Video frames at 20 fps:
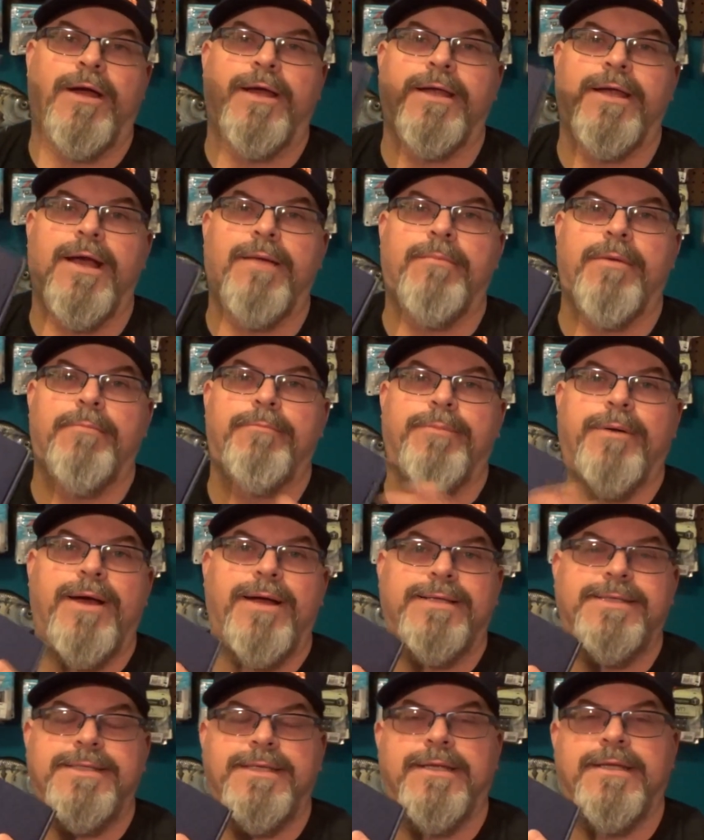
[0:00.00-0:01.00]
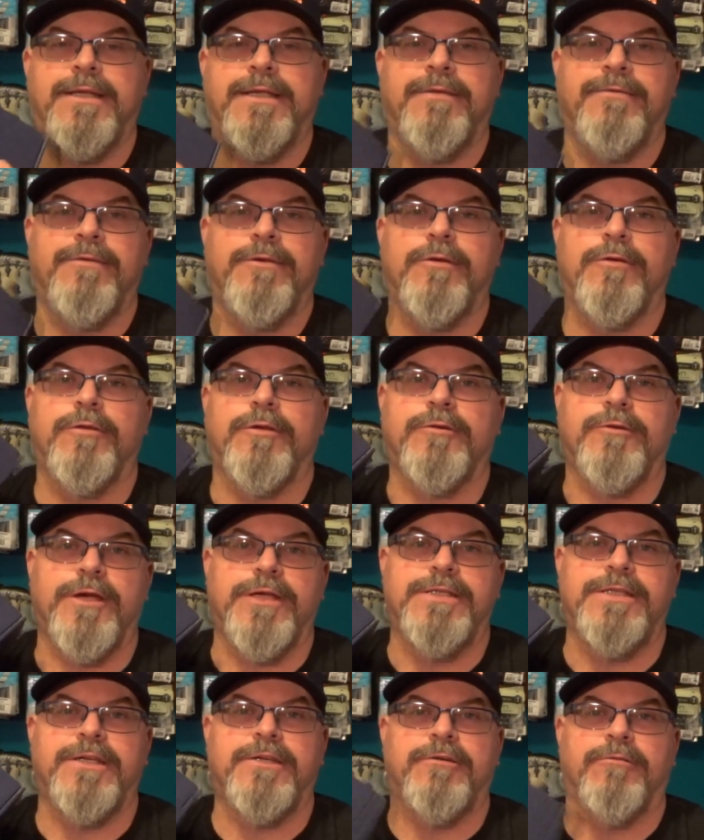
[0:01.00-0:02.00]
I got my box in even though the
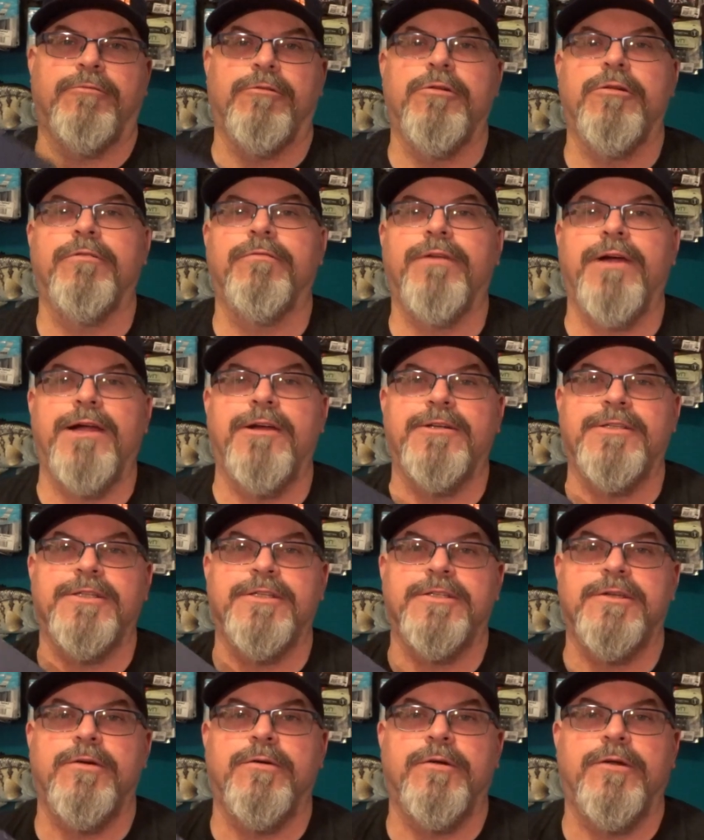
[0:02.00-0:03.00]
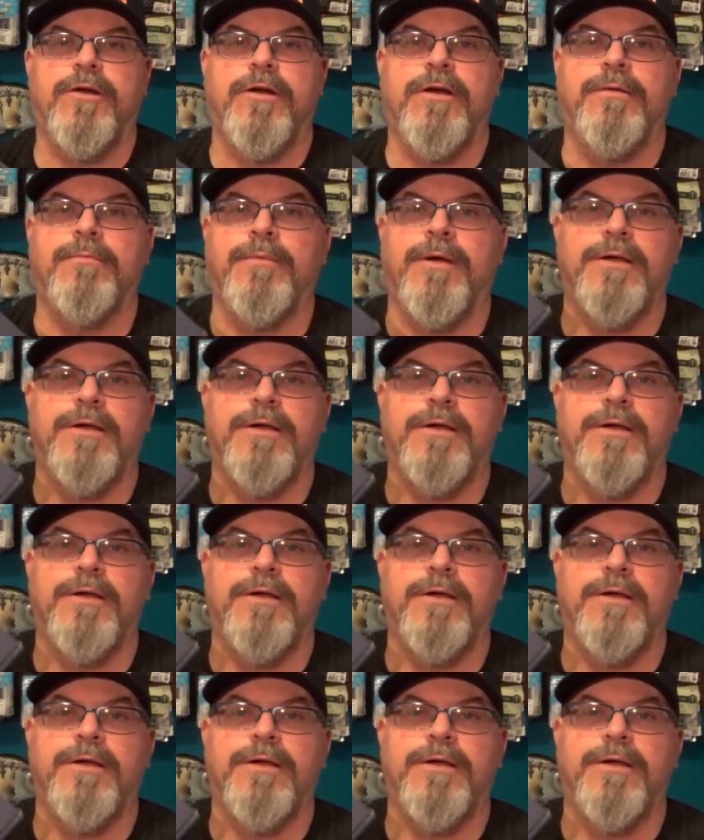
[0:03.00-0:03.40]
crazy coronavirus is going on.